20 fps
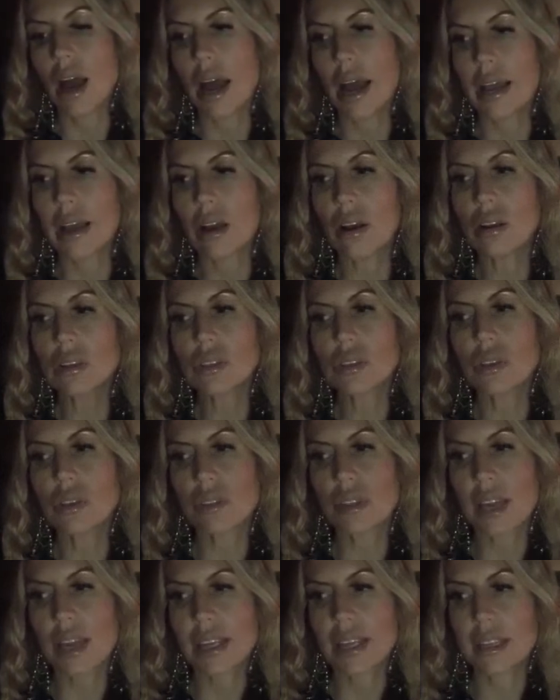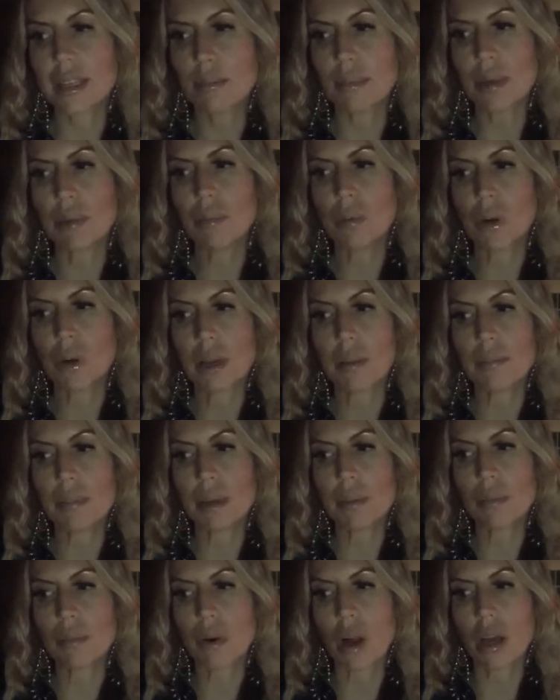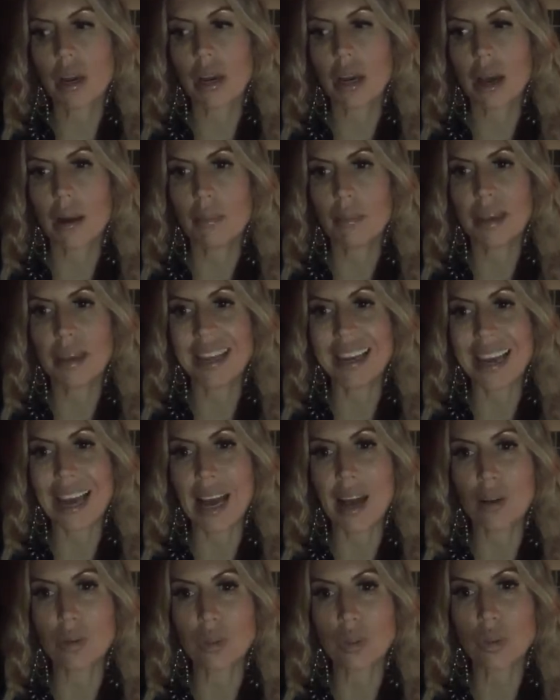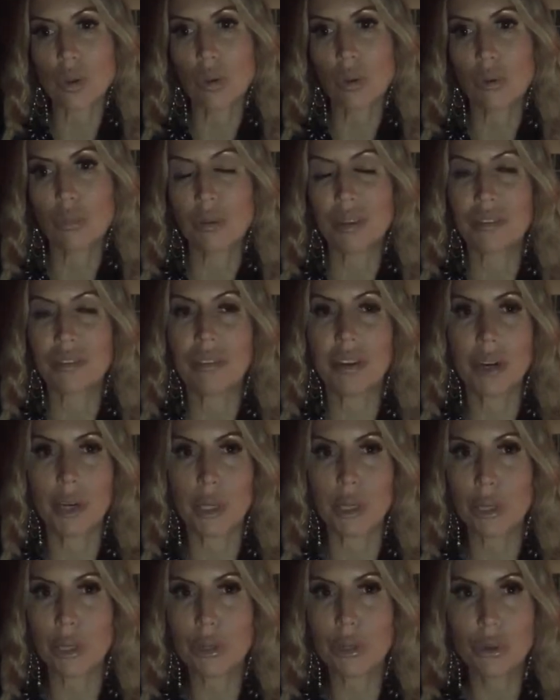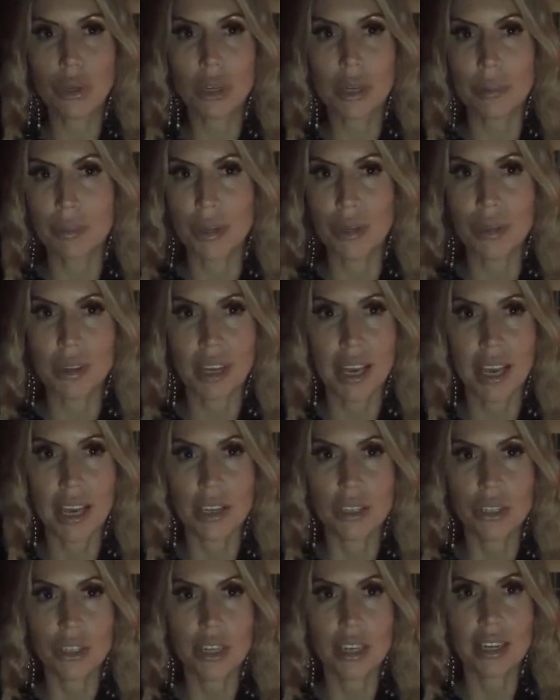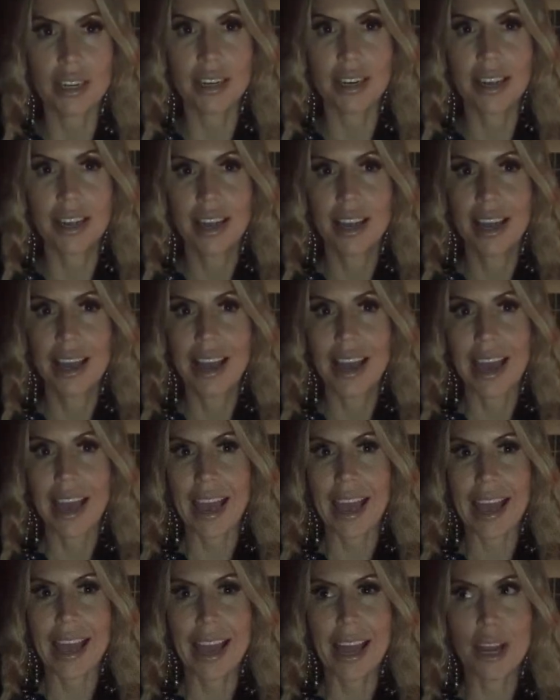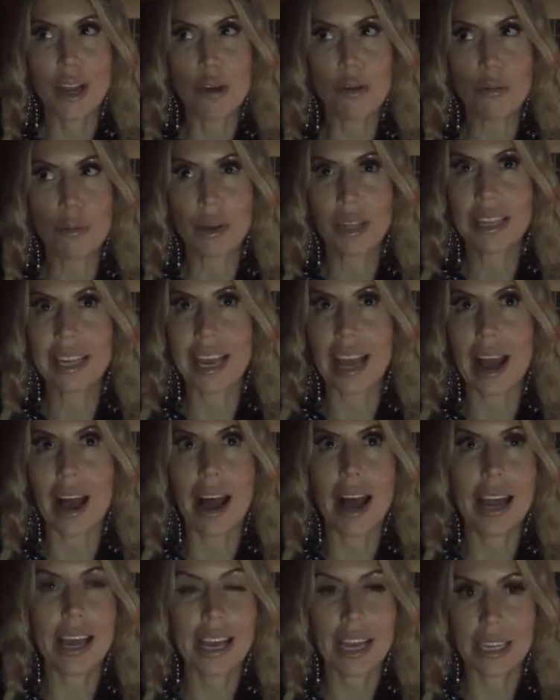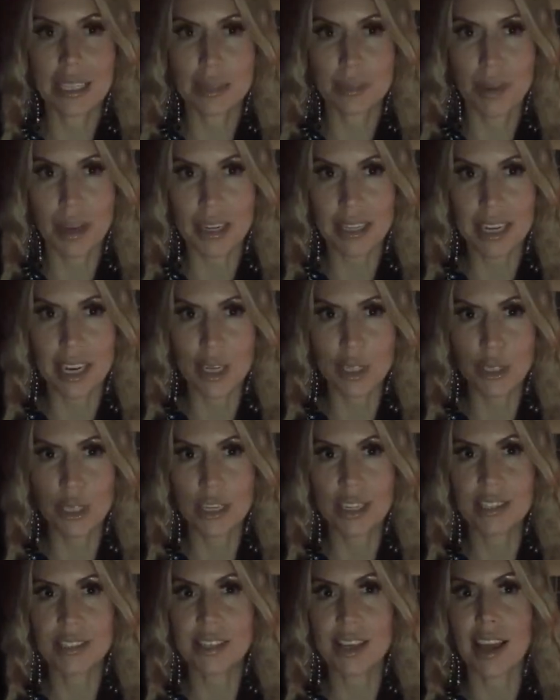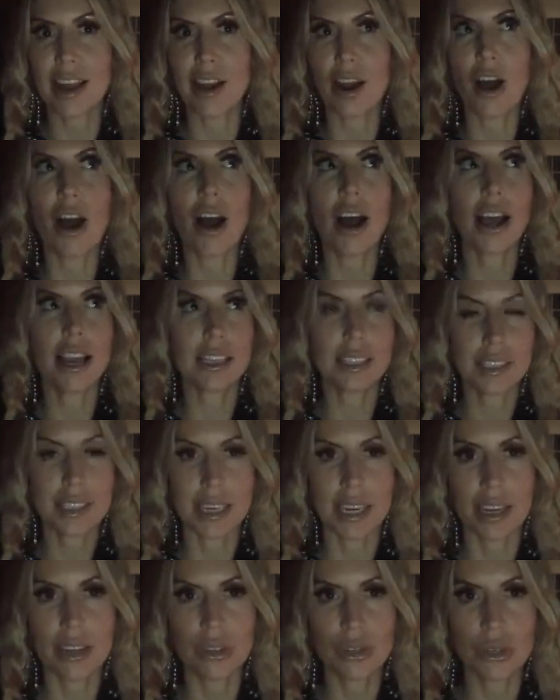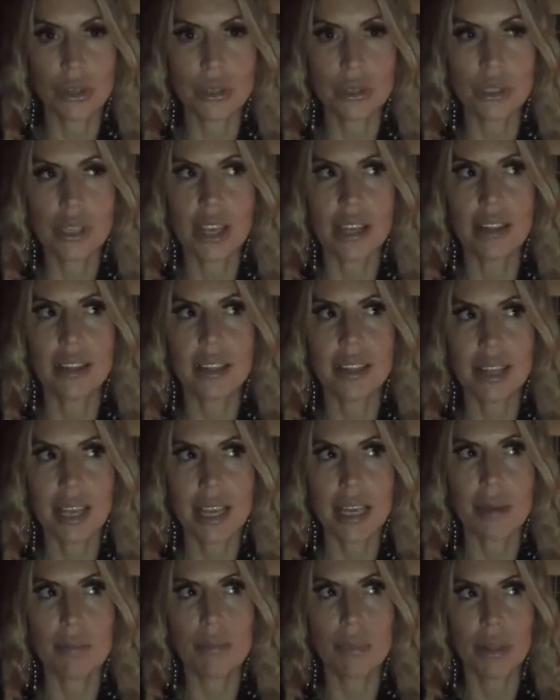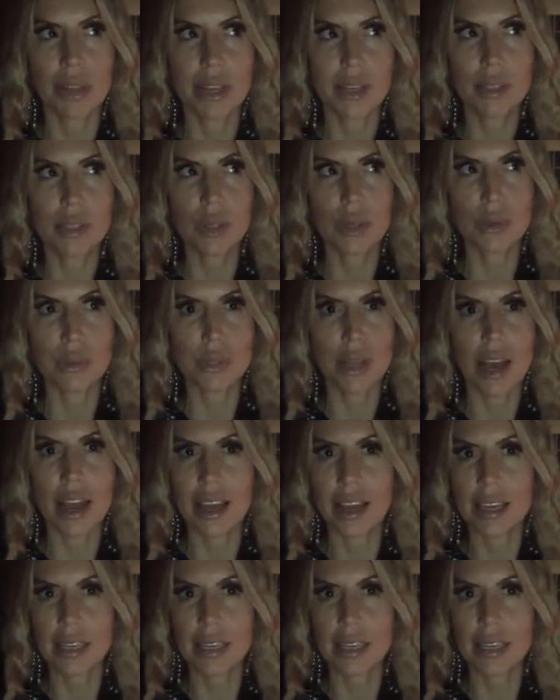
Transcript: I also think that people can be brought up in a household with very little communication and really high expectations and high standards, and then they can place those high